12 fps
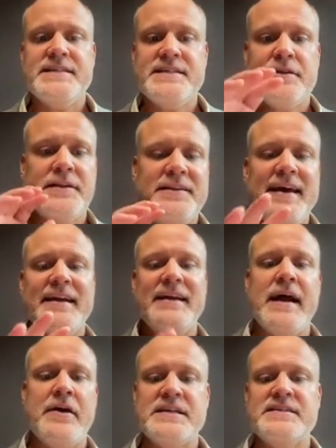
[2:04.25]
These are the 10
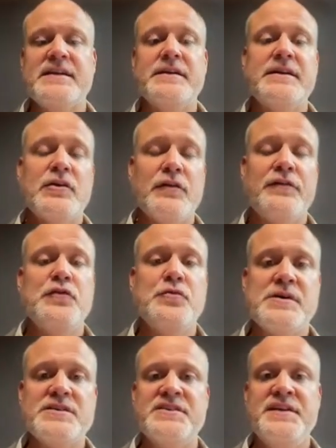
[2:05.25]
areas that
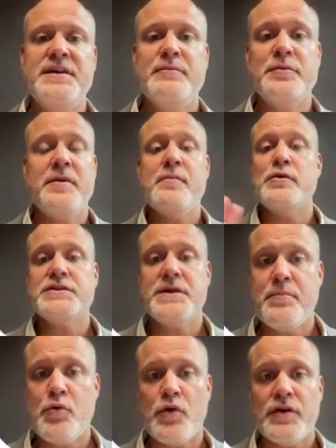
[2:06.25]
consumers deem to be most
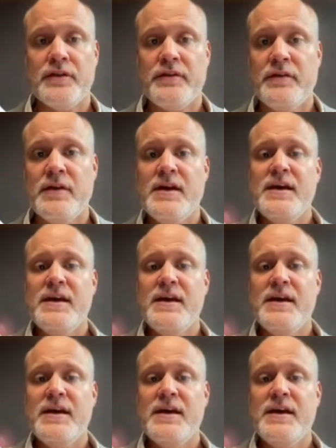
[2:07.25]
important